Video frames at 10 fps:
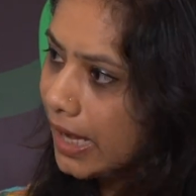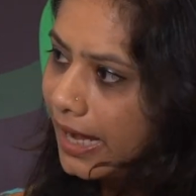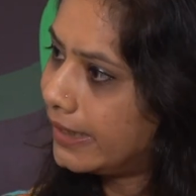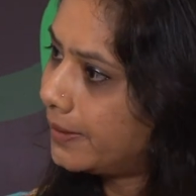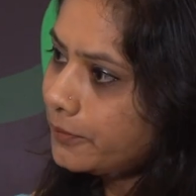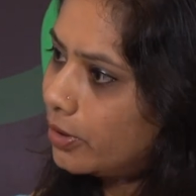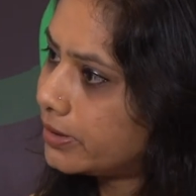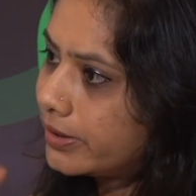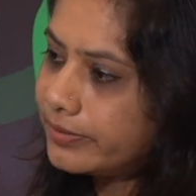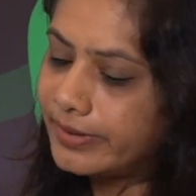I am not
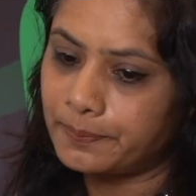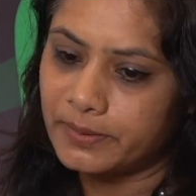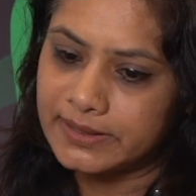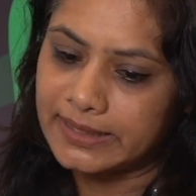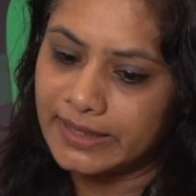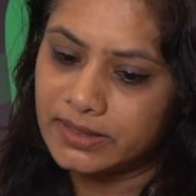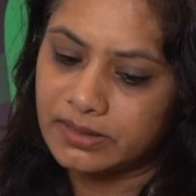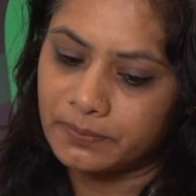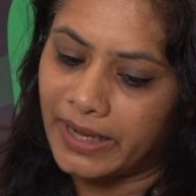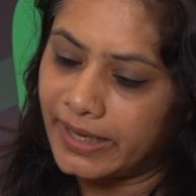one hundred
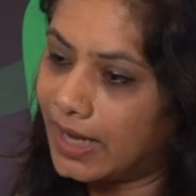percent, my